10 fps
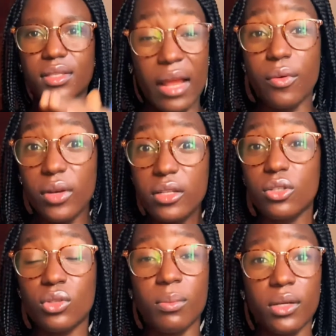I really
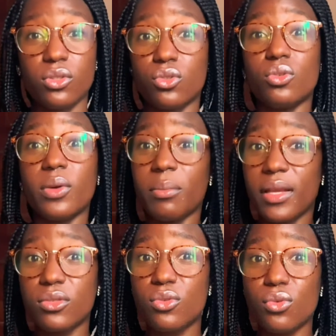don't know about your school, but in my
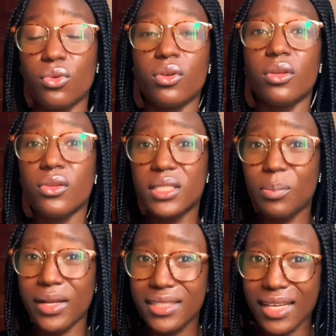school, you see
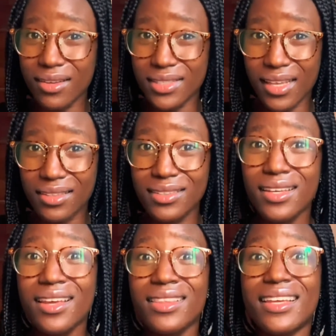practicals,
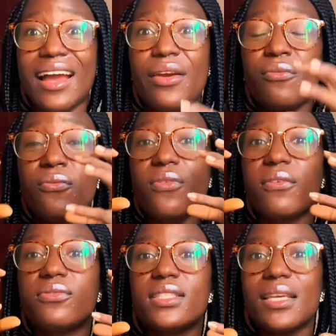they carry
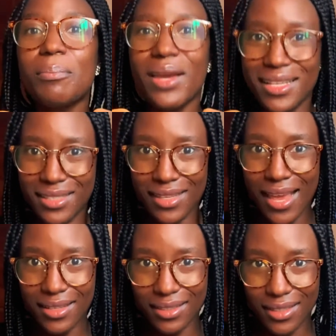
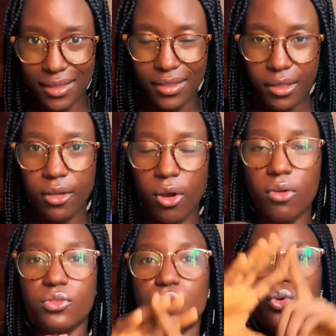50%
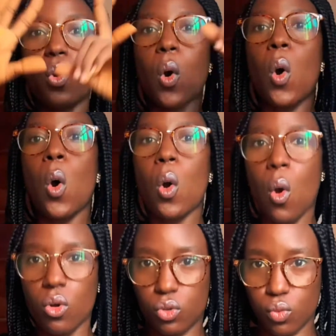of the whole
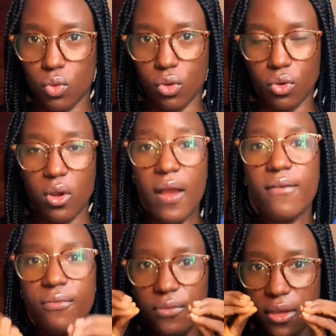coursework.
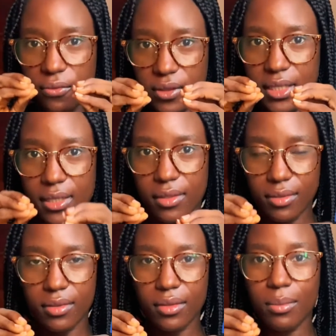
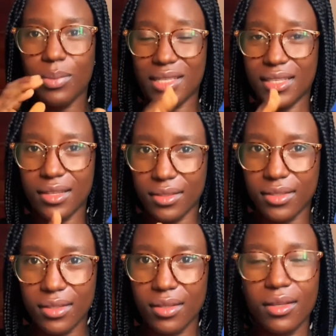50%.